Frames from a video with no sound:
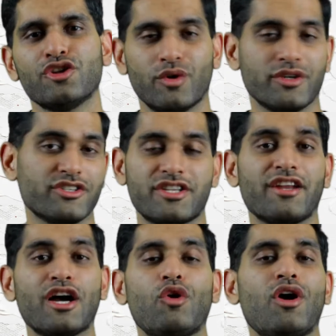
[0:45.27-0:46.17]
to
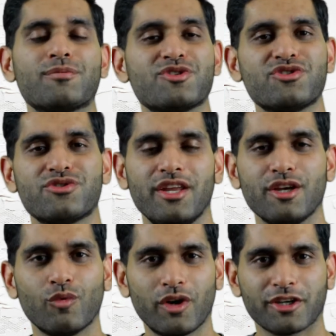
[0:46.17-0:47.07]
understand how option
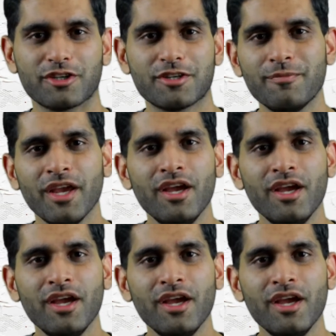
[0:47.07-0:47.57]
trading works.